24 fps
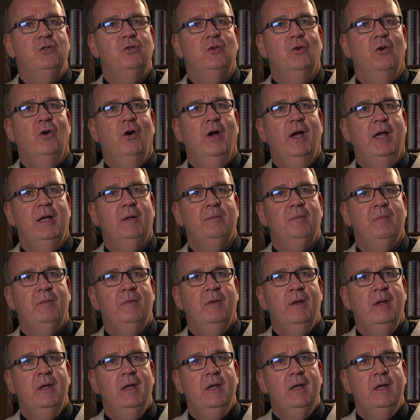joy.
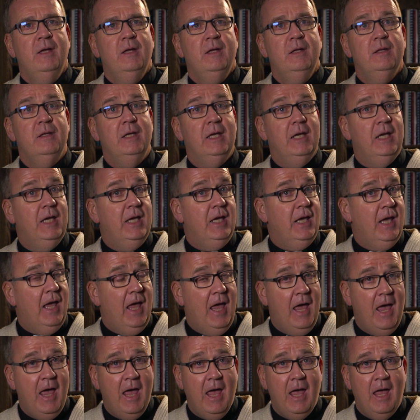The
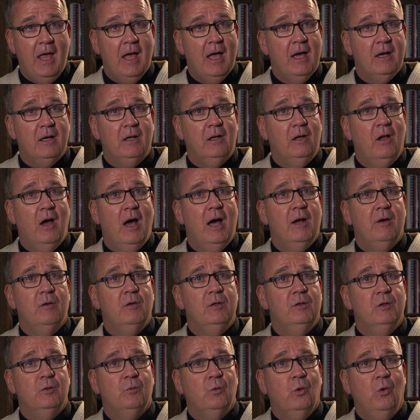EA had a lot
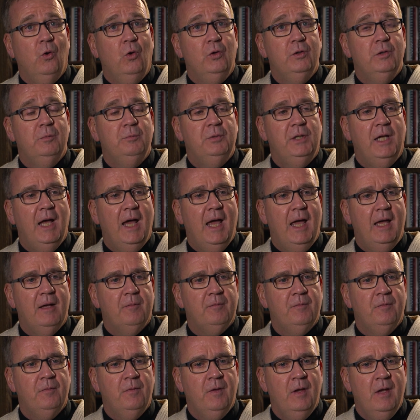and a role to play.
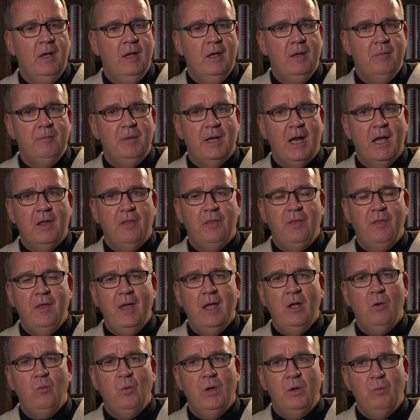But I
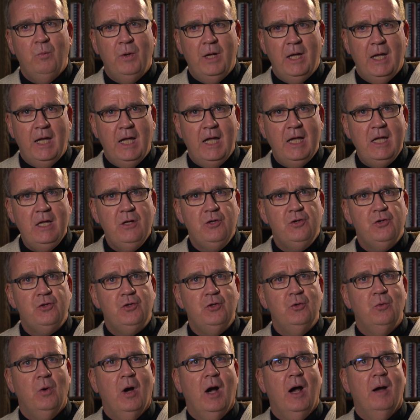think when we each
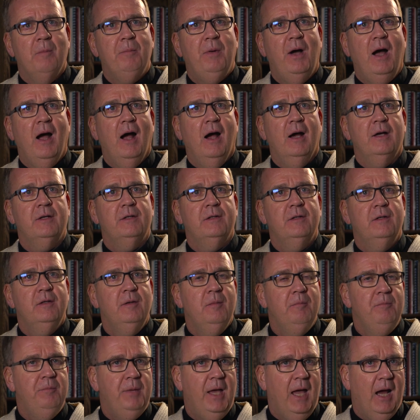do our
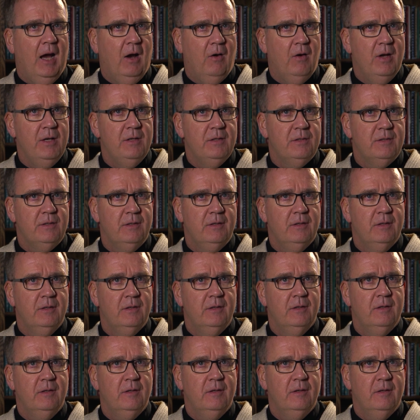part, parent,
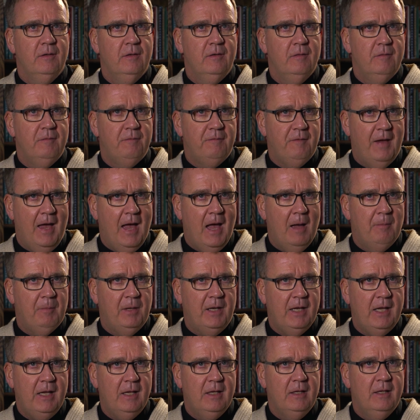
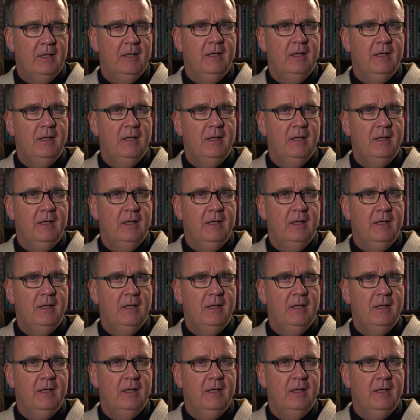family,